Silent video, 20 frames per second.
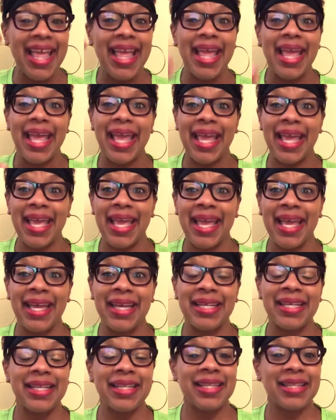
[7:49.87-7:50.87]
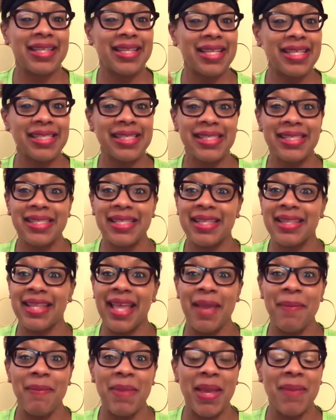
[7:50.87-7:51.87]
And
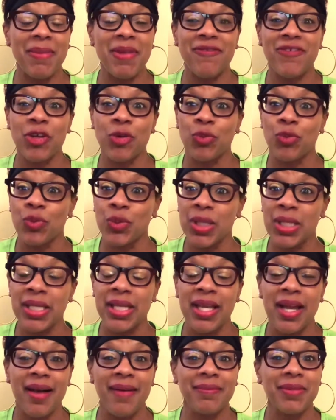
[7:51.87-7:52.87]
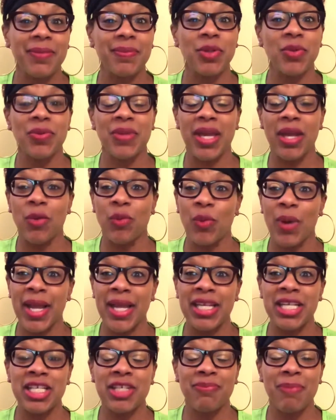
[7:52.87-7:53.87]
they made me feel really comfortable. They
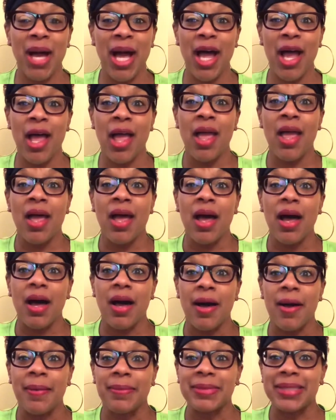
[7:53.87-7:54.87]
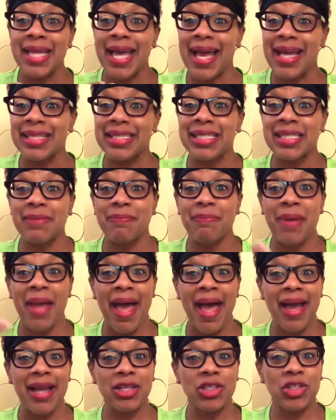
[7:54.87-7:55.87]
arranged my taxi
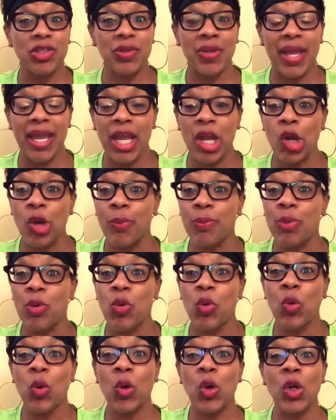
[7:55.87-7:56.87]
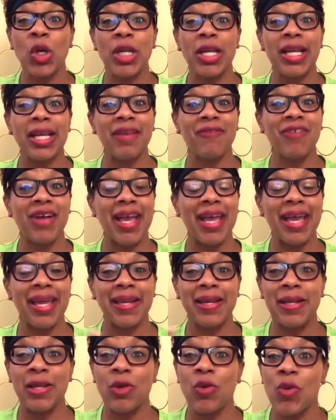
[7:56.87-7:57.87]
back to the airport. If I had
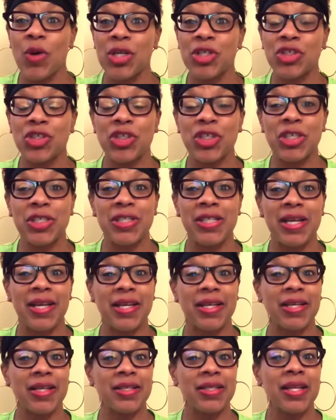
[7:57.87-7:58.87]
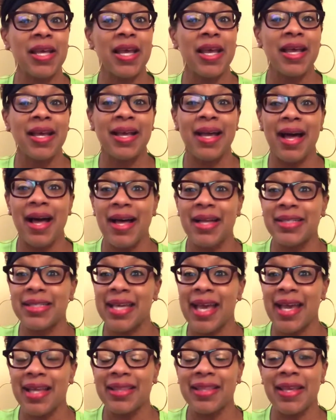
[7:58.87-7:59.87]
any questions, I could
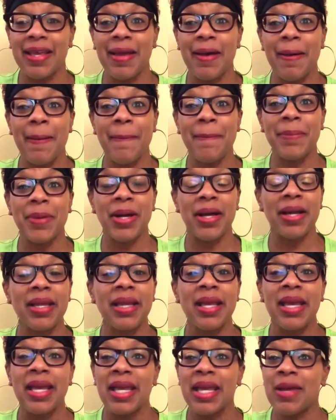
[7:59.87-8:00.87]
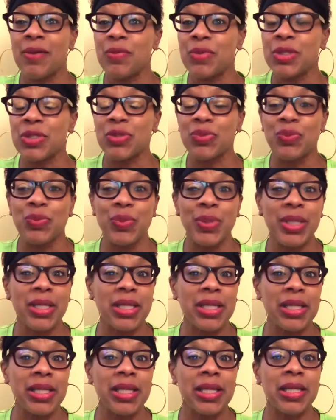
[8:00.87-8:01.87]
contact them, but it was
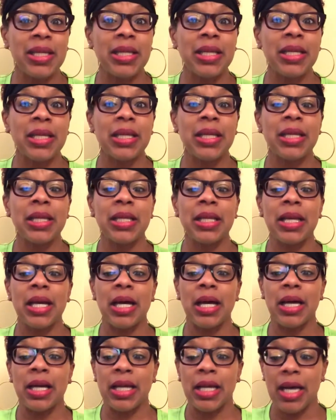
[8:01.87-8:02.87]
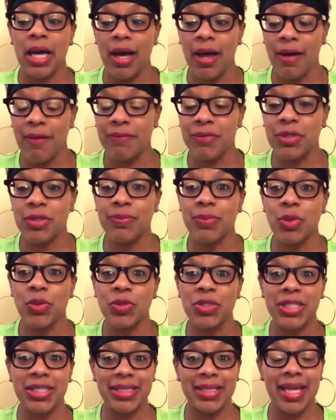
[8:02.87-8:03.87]
really a comfortable
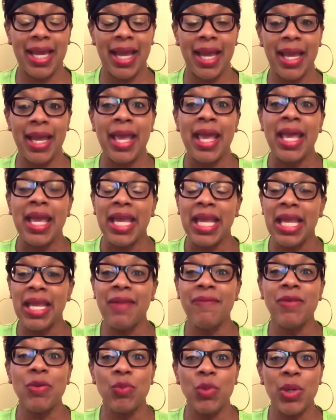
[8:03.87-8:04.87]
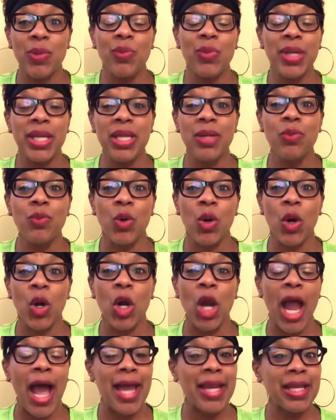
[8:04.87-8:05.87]
stay. Even when
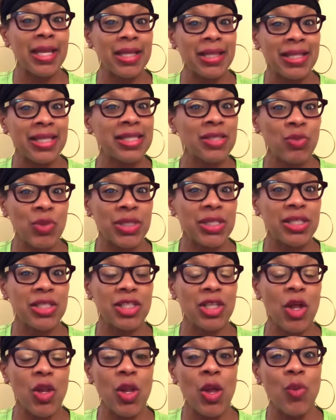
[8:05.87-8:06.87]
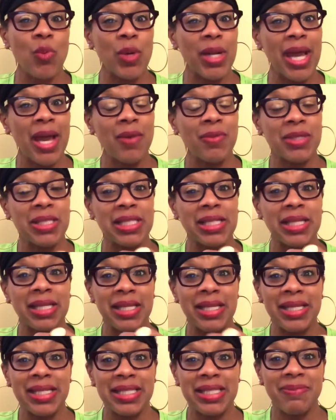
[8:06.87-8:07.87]
this wasn't solo when I was in
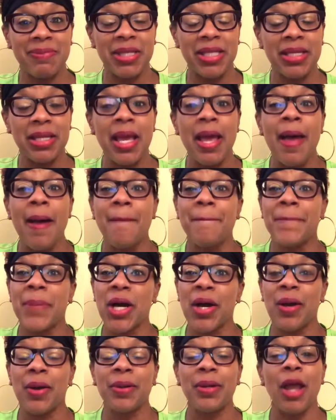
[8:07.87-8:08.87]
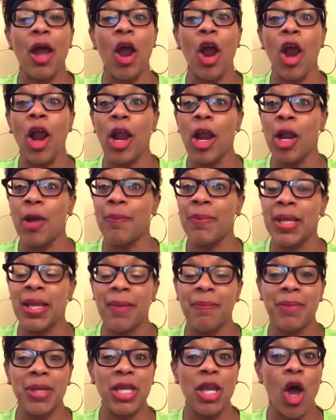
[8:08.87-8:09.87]
Lisbon, but our
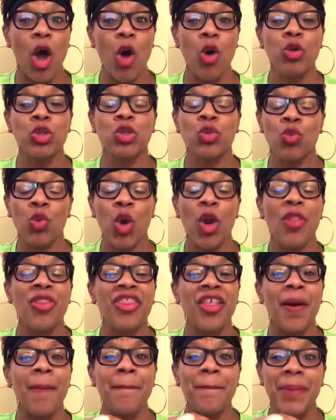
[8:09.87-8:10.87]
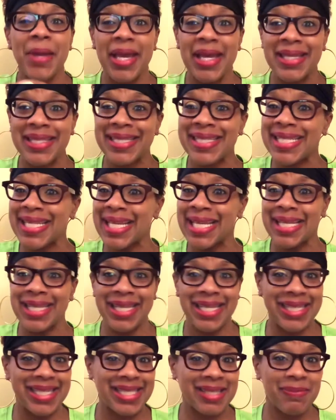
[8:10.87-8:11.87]
Airbnb hosts were the best in
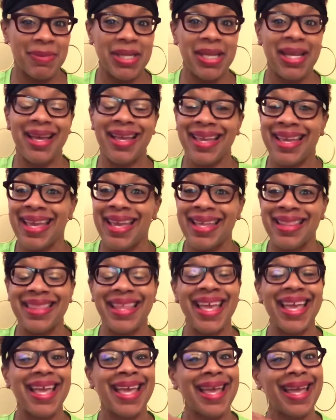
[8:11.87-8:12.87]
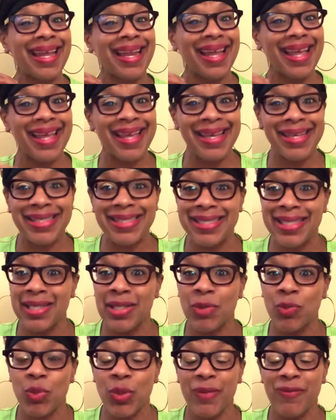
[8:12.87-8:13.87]
Lisbon. Again, they had
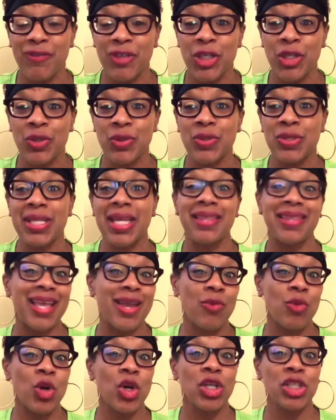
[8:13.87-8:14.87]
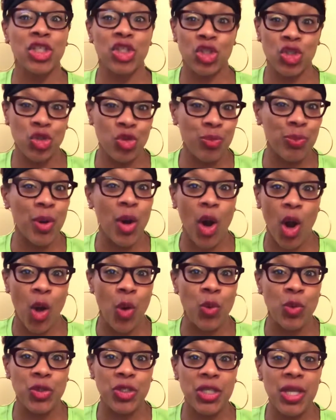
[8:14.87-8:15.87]
excellent reviews and they were a super
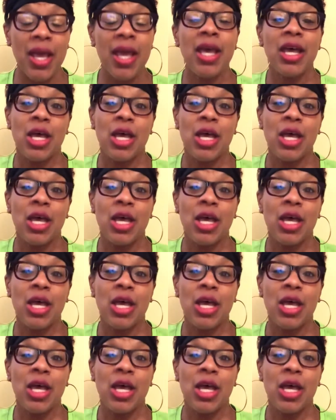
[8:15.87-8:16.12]
host.